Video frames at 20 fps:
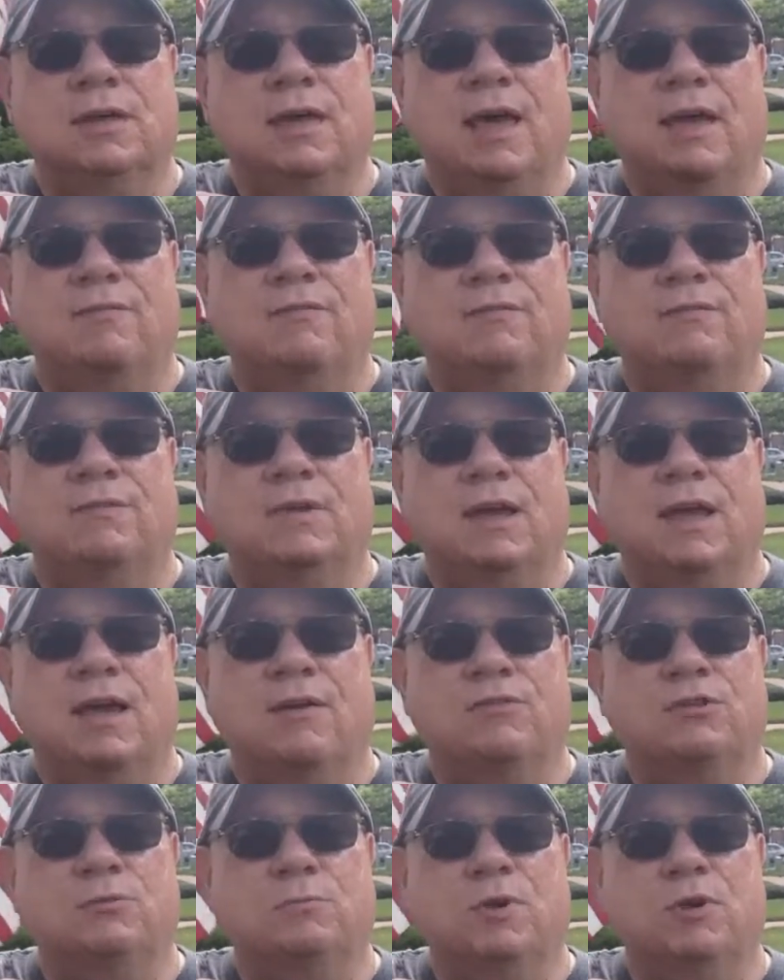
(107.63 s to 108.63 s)
have,
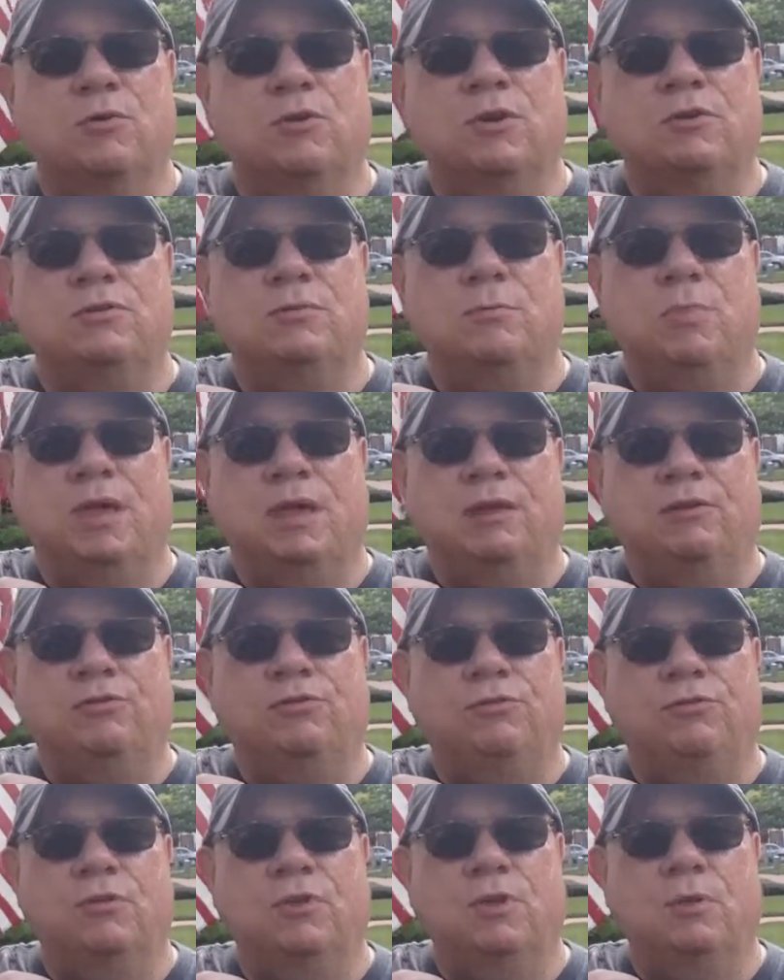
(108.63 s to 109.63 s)
have spirited
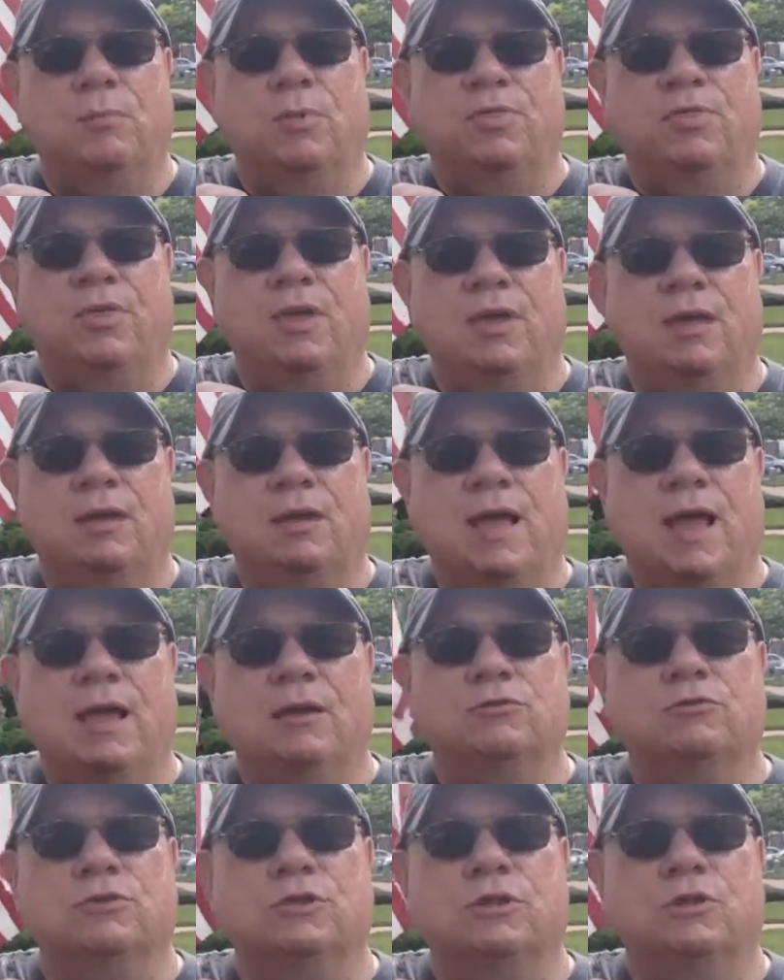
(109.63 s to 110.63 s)
debates, but then
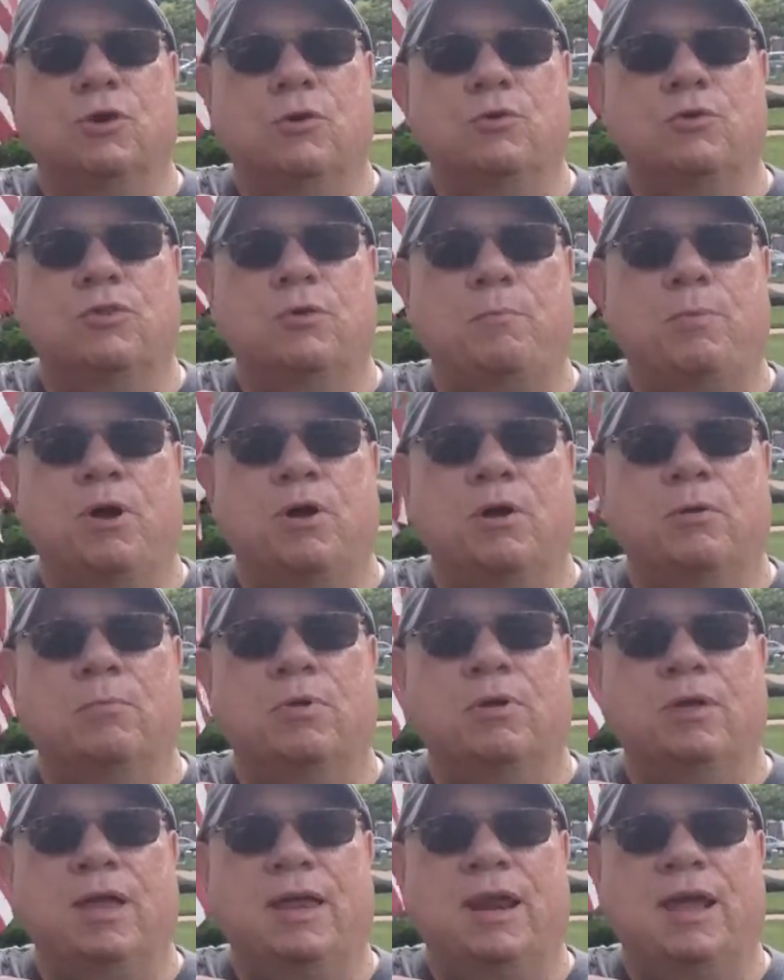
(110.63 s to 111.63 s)
actually go to the pub
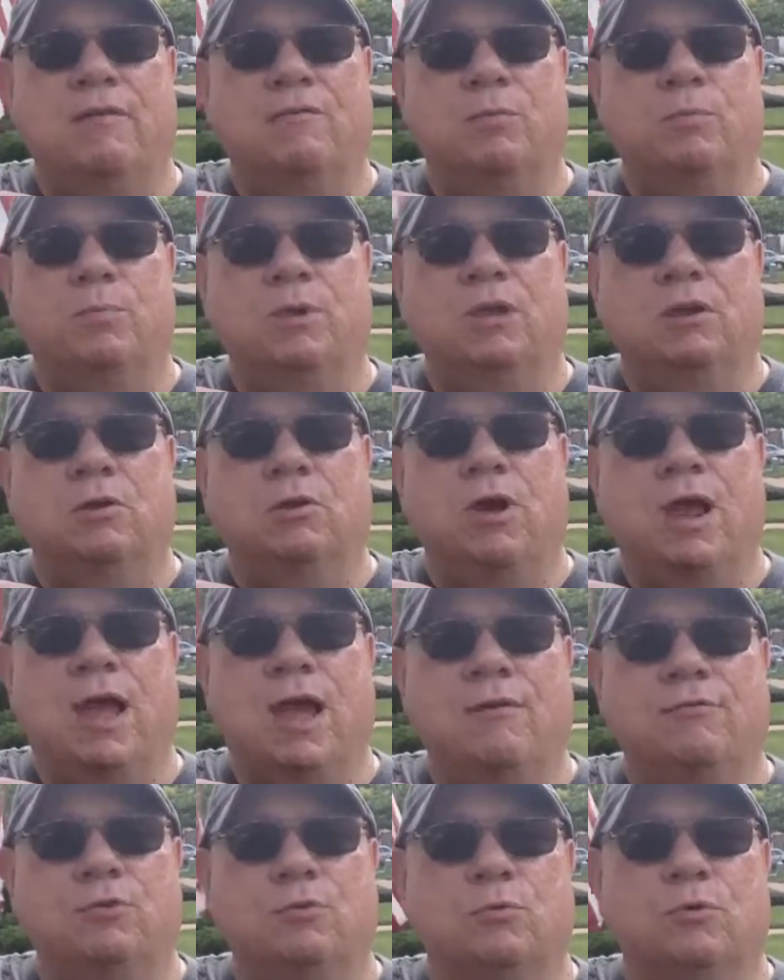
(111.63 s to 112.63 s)
and have a beer
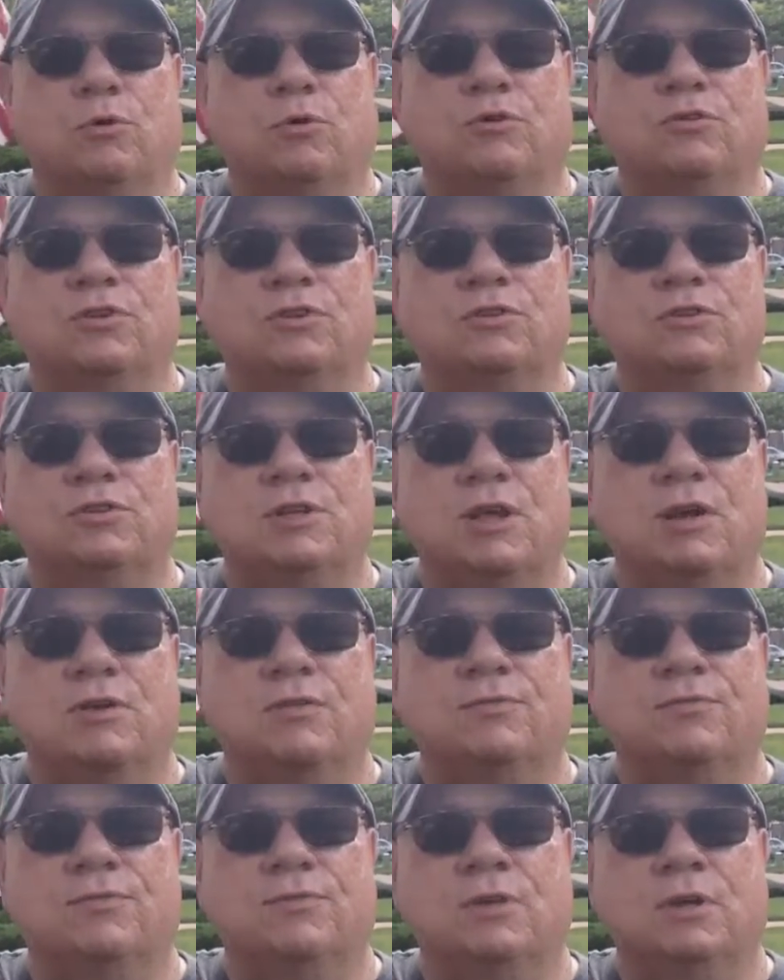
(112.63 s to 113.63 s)
afterwards instead of